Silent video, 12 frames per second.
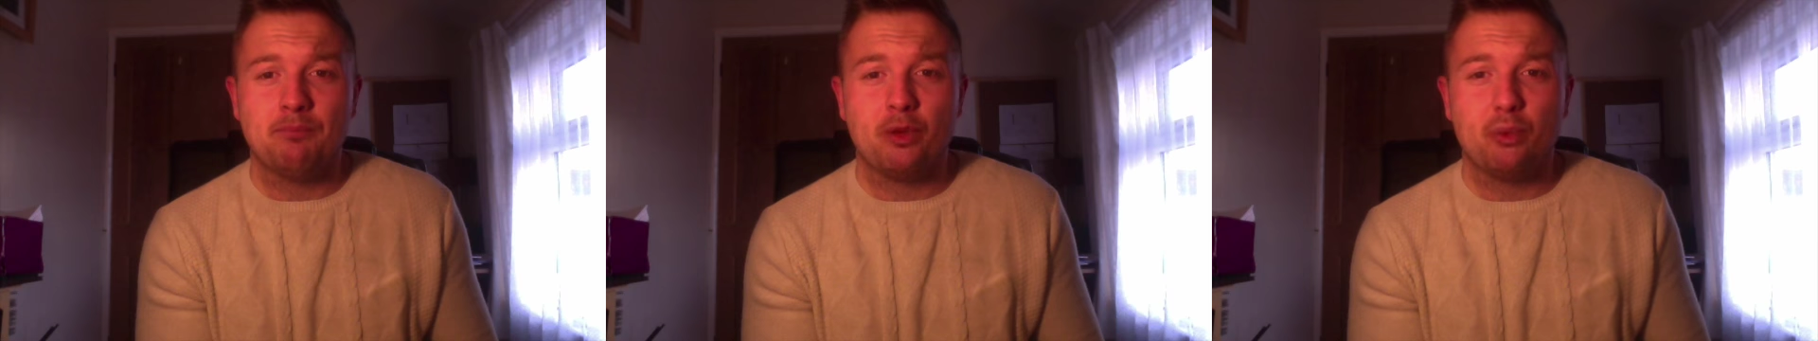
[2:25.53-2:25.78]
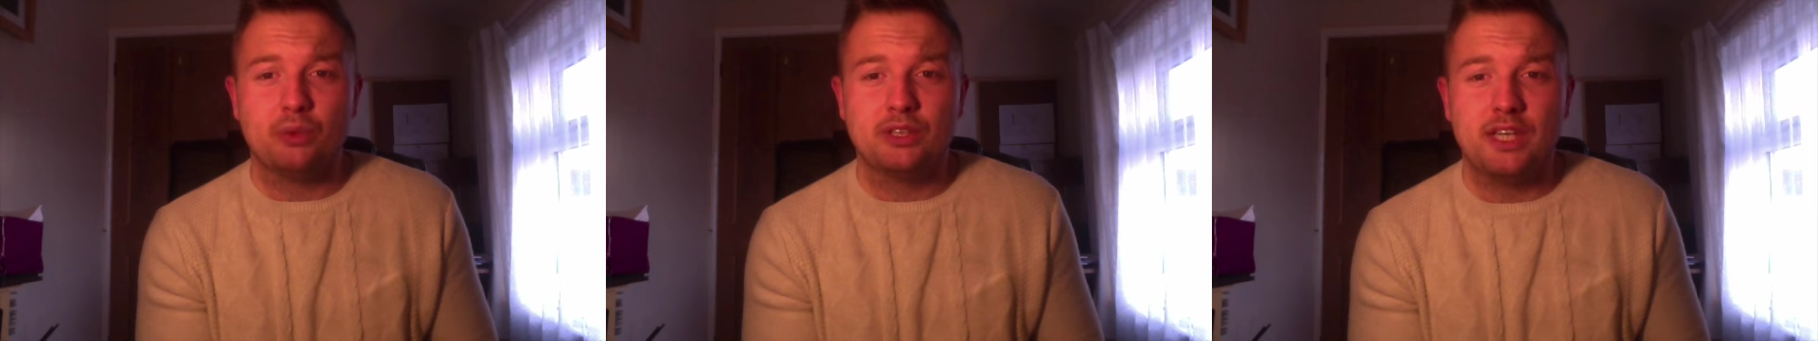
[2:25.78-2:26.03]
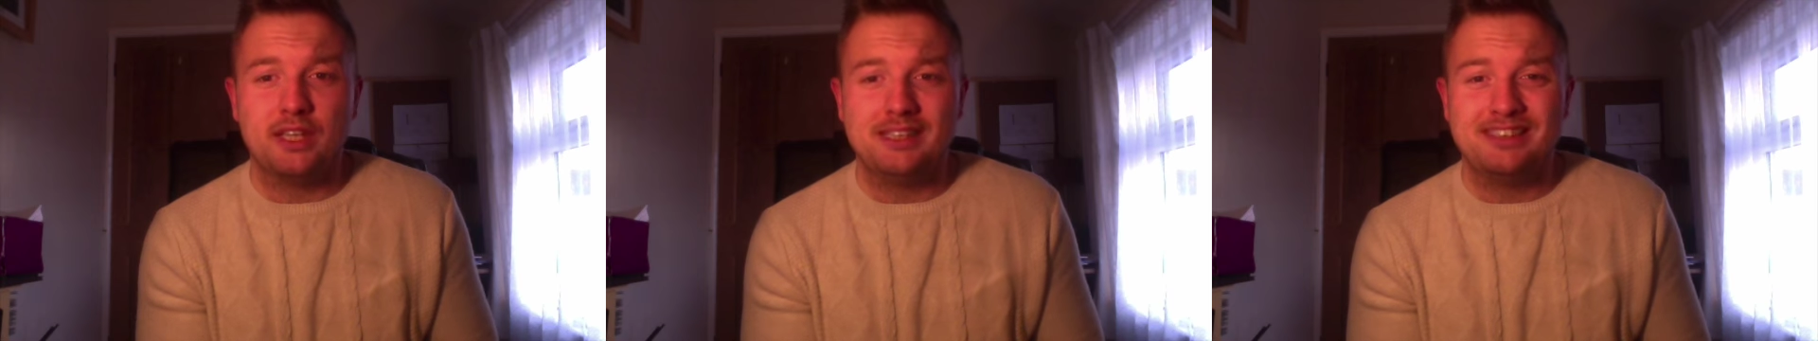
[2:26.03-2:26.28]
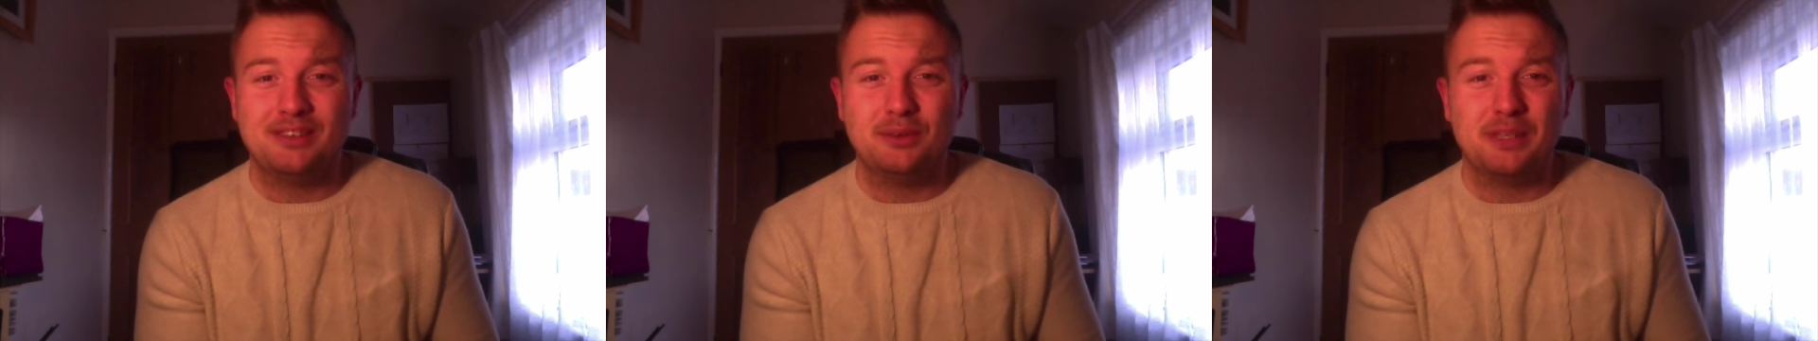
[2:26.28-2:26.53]
will certainly
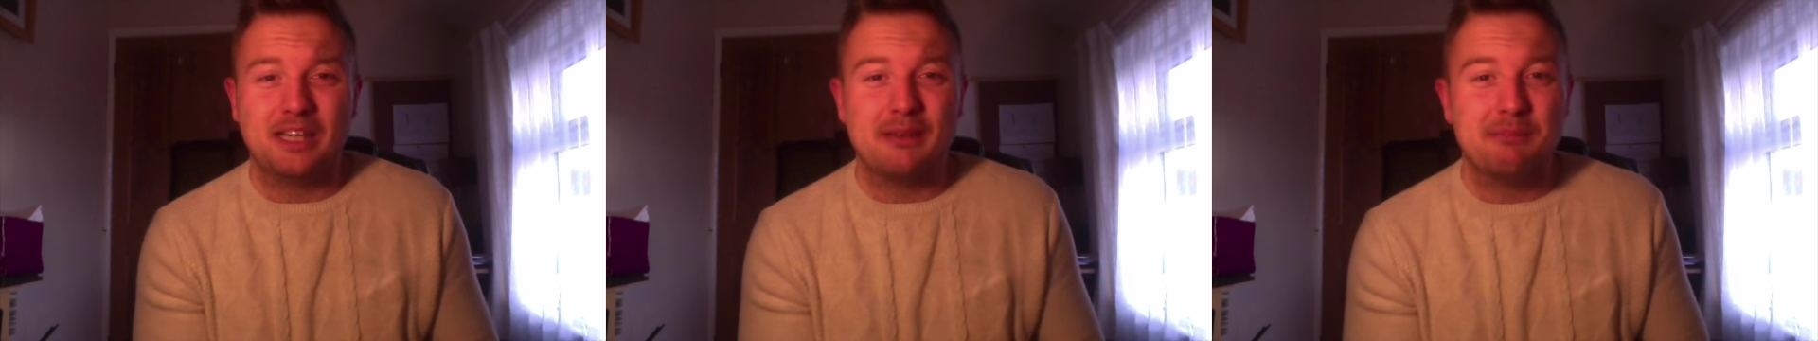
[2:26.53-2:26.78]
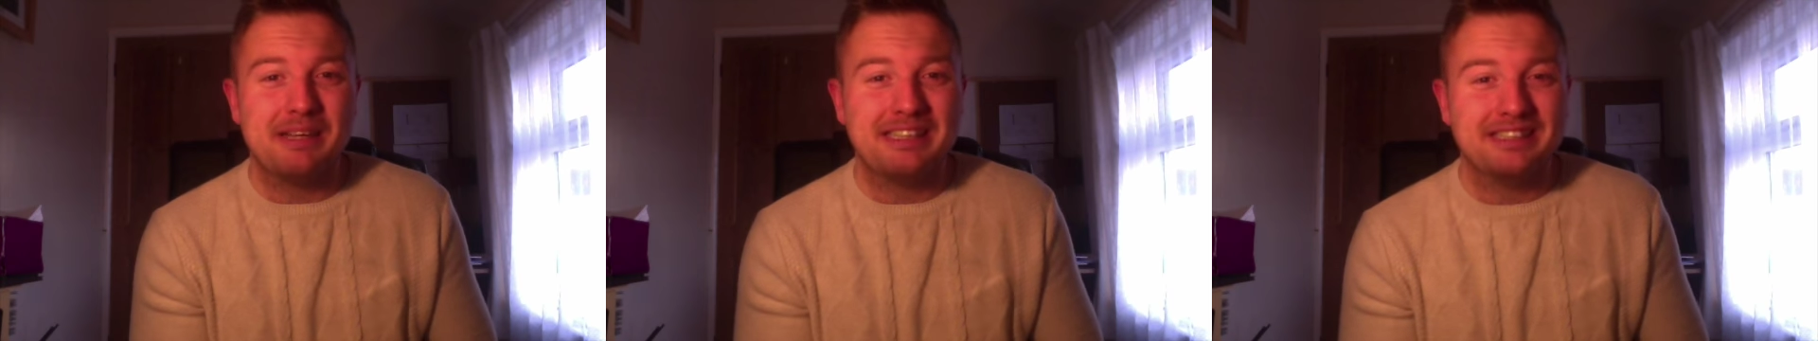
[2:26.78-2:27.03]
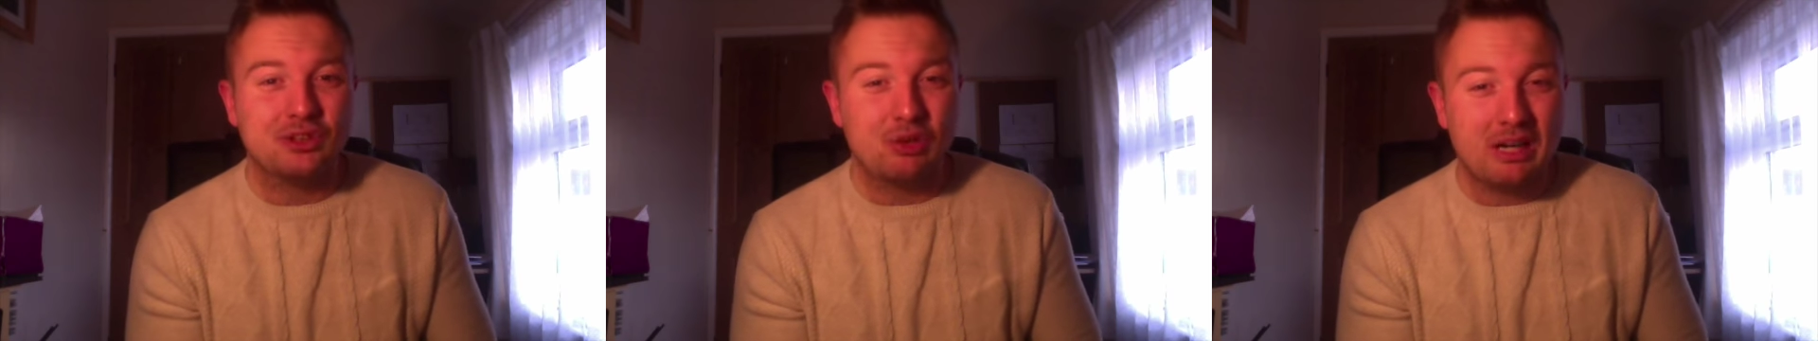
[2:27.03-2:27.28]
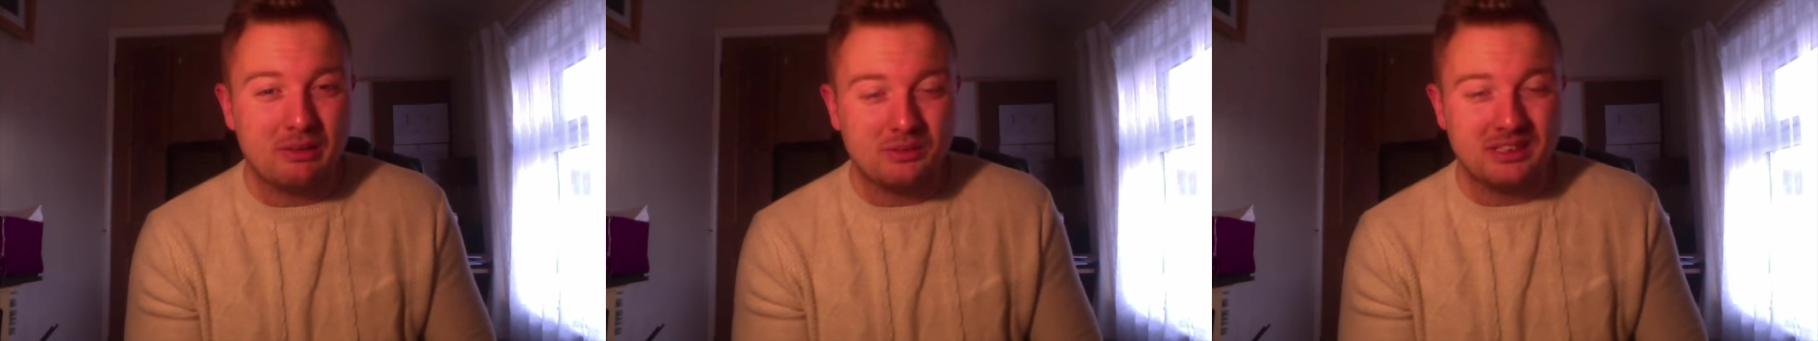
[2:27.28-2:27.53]
suit, and the better
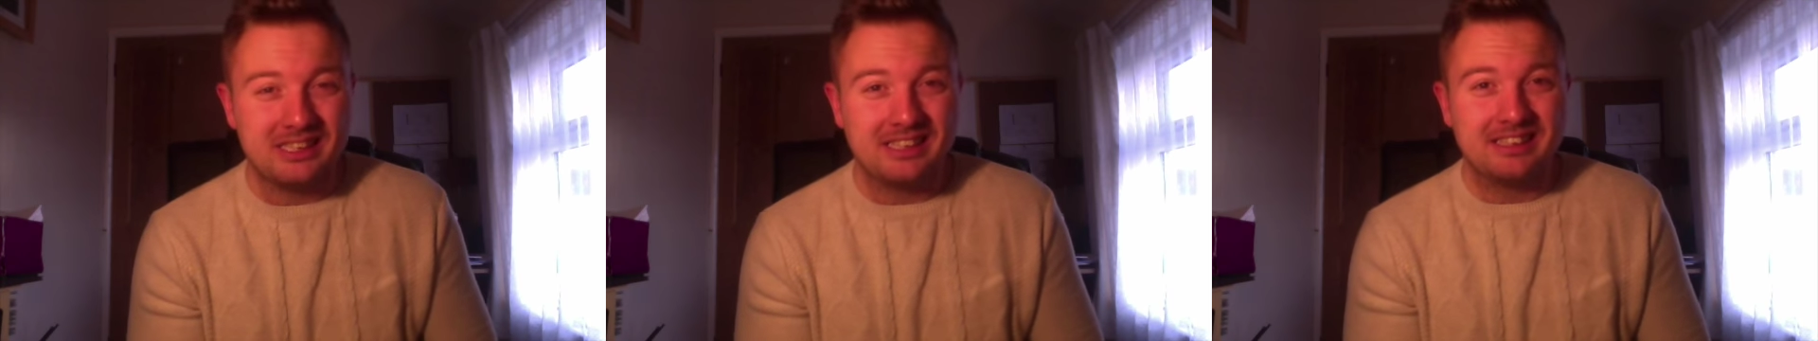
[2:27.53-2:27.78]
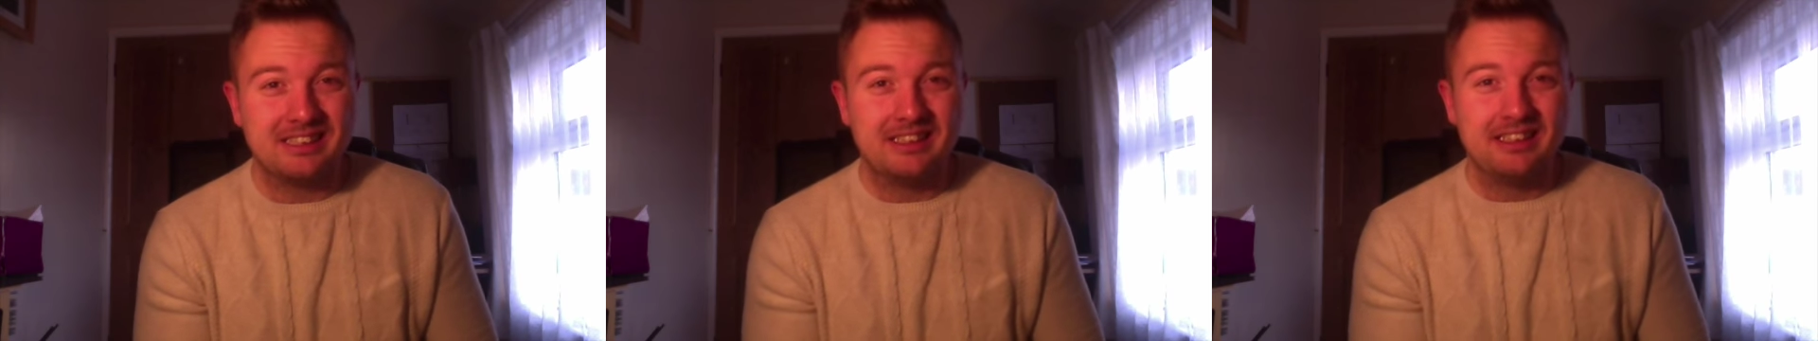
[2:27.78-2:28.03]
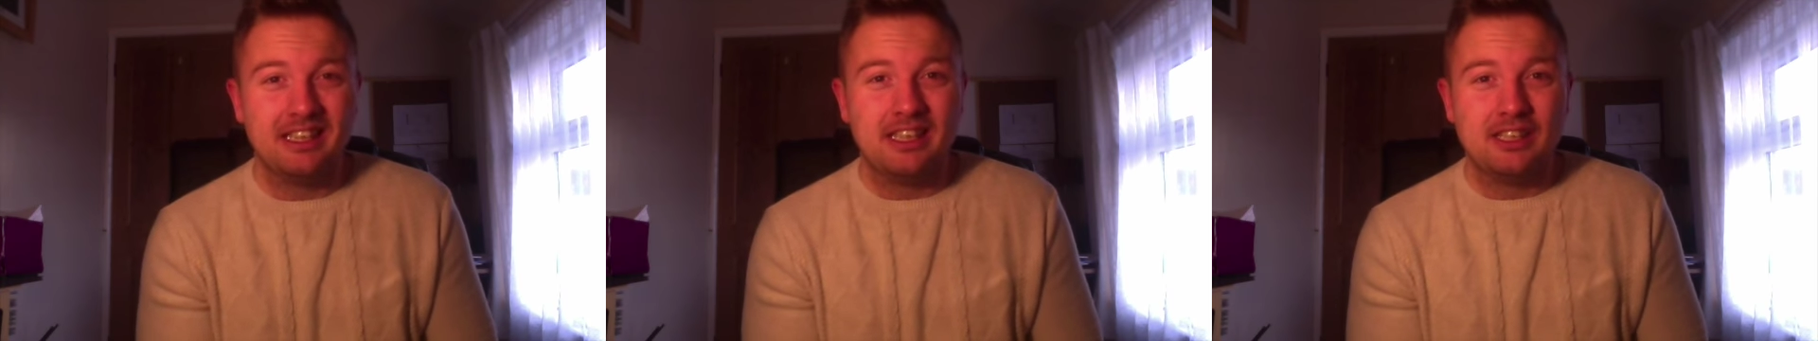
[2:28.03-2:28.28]
ground is actually